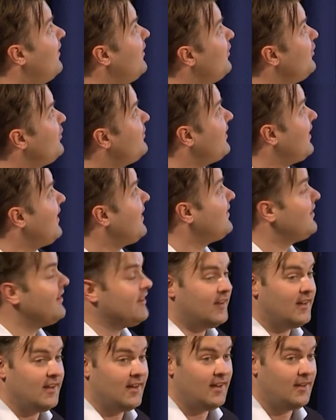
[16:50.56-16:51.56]
Utrecht in
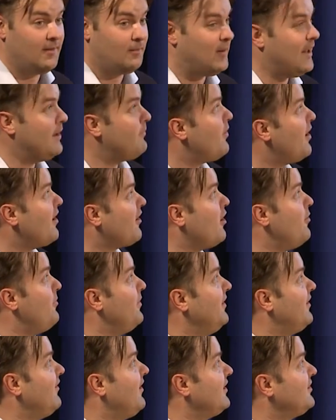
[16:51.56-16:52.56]
the plant microbe
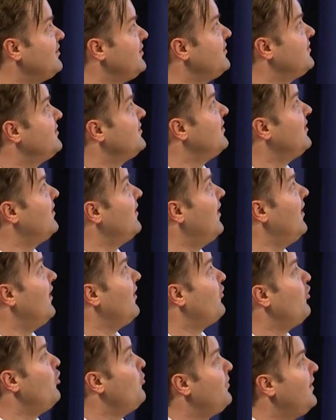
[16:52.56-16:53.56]
interactions
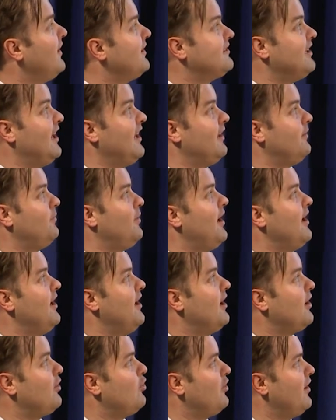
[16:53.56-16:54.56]
group that's headed
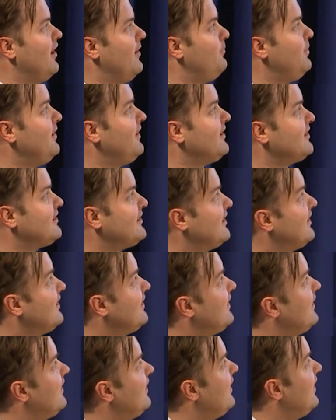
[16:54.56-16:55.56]
by Corné Pietersen,
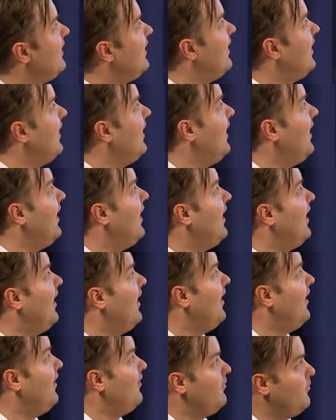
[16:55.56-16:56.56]

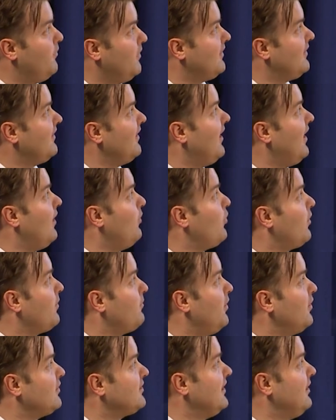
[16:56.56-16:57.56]
but I work
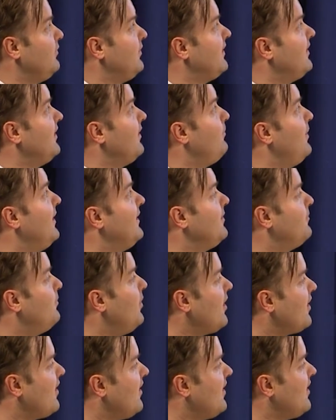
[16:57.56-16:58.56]
mostly with Peter
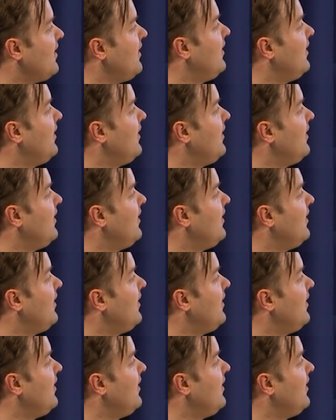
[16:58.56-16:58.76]
Bakker.